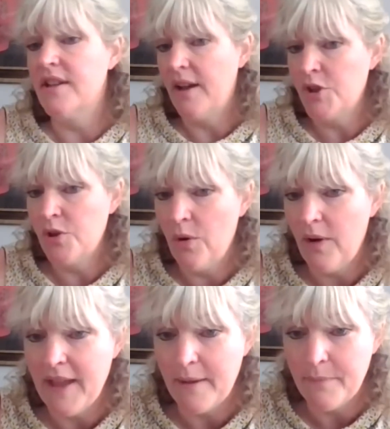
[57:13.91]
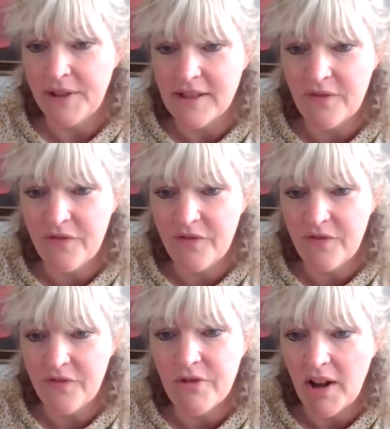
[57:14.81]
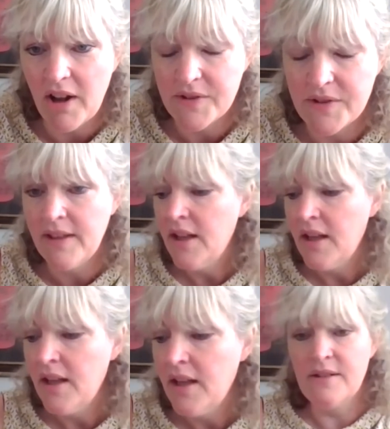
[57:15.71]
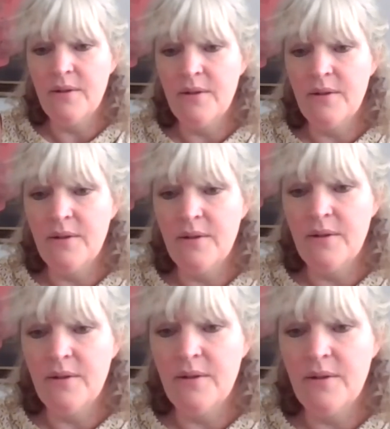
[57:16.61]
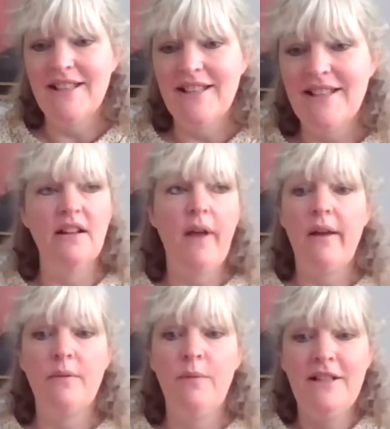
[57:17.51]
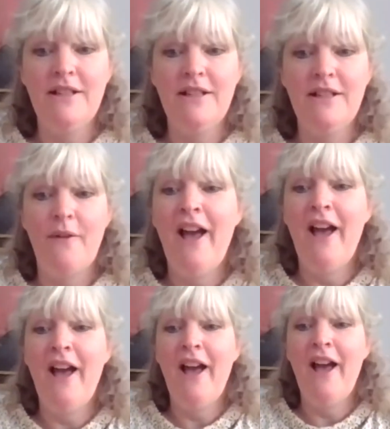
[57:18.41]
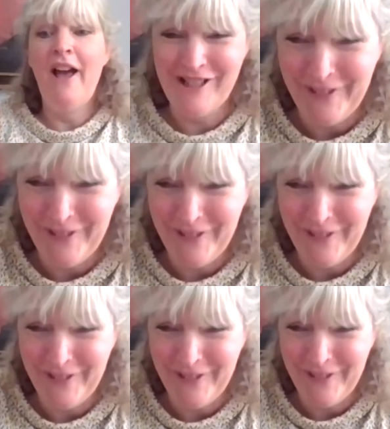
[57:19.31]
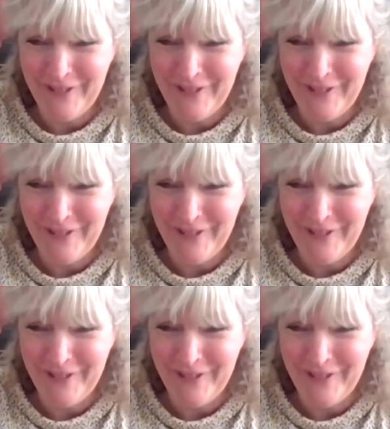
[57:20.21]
And I'm sure at that point there's a few groans when there's organisations listening who are going, we don't have any resource.